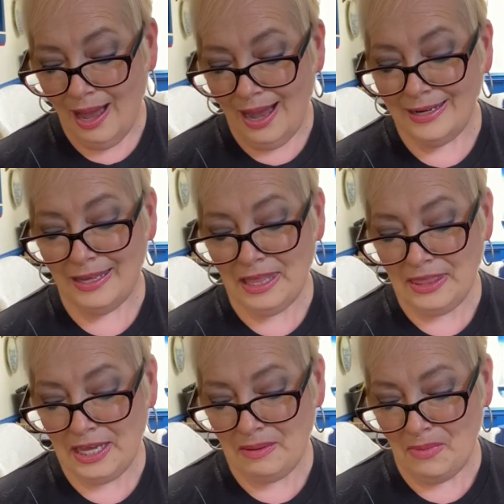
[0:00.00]
another
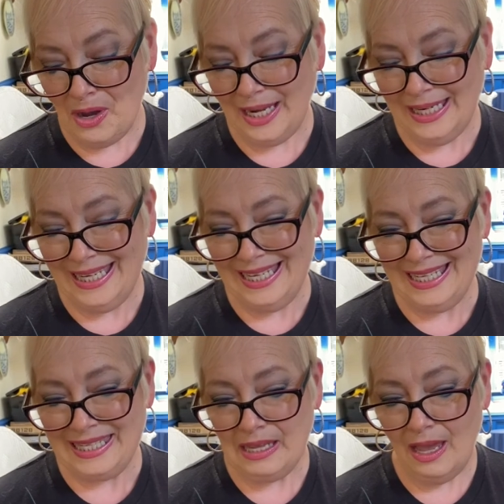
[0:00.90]
thing of mine
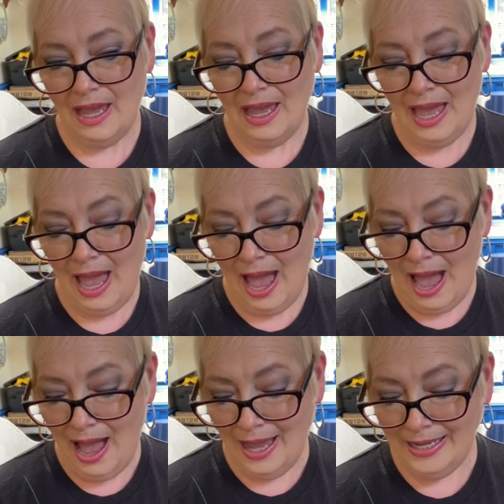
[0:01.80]
is
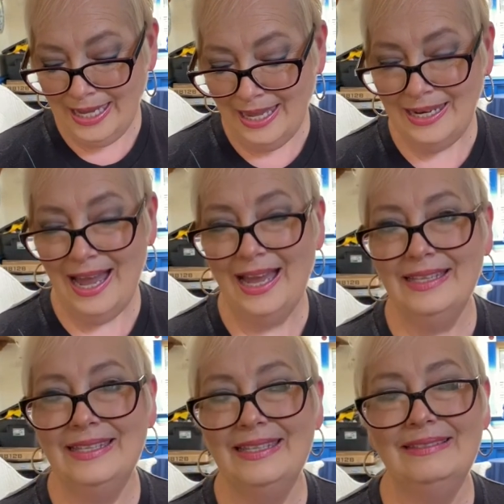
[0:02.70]
I cannot,